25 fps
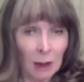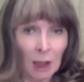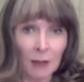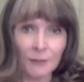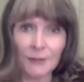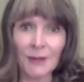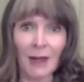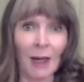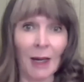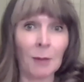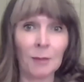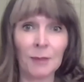
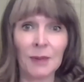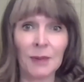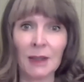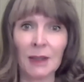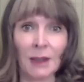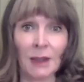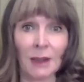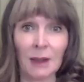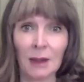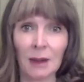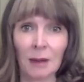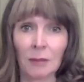and that
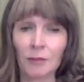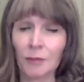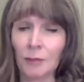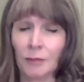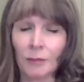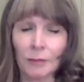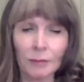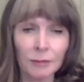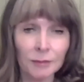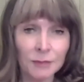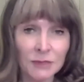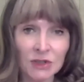being
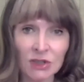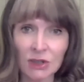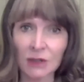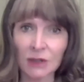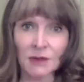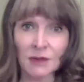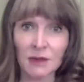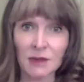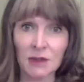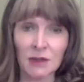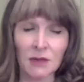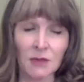
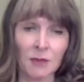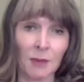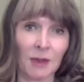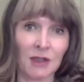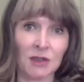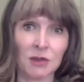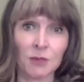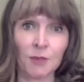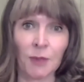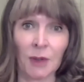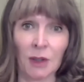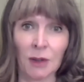just as much